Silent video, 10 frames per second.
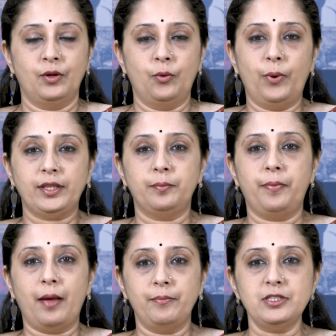where the
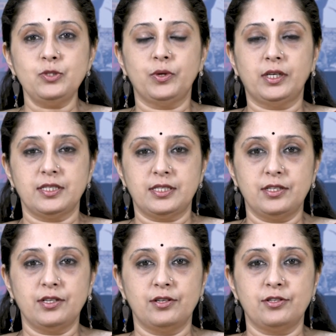Brahmins were
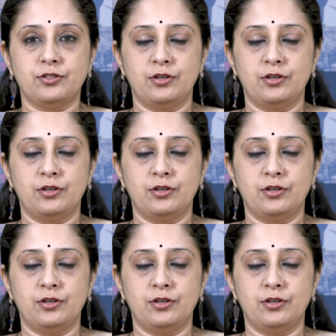considered